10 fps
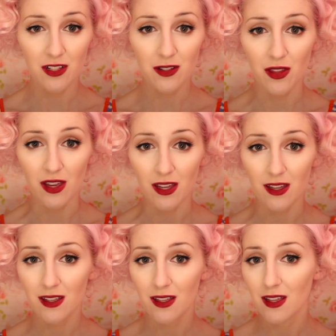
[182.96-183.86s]

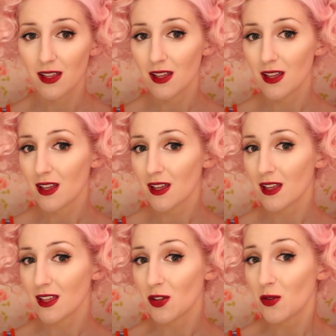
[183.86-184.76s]
clothing,
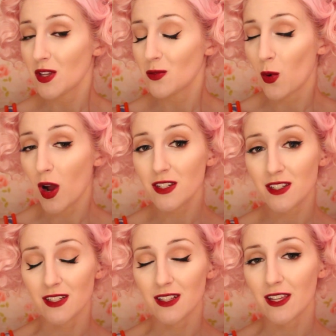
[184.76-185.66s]
you can
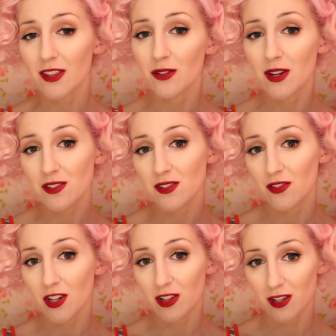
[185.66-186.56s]
wash it like the rest of
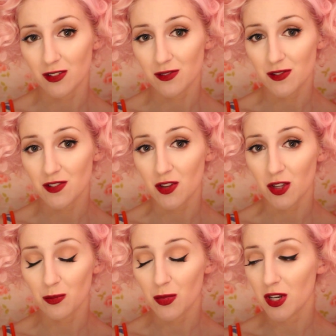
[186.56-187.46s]
your clothes. You
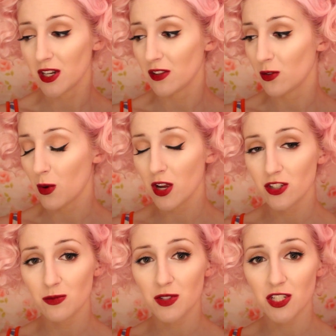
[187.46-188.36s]
can put it in the
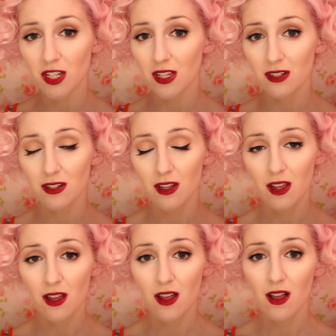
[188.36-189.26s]
washing machine
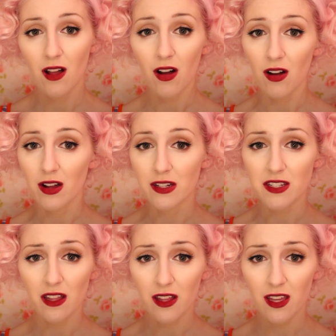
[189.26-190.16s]
on
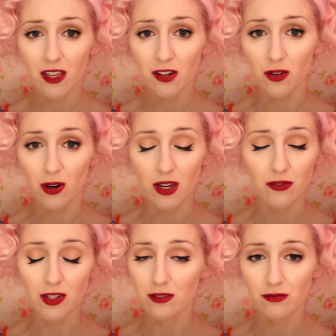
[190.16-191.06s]
delicate, or
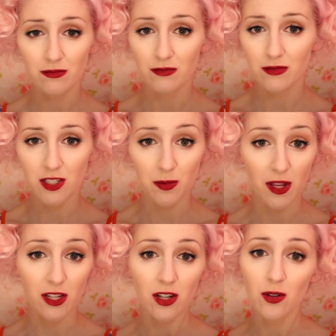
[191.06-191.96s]
even
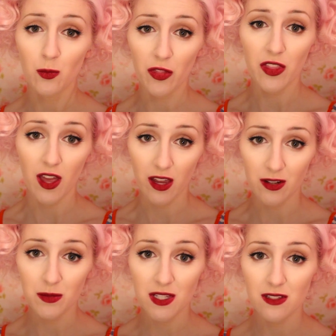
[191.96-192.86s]
depending on what the
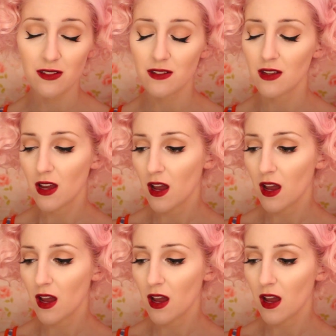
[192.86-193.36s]
item is,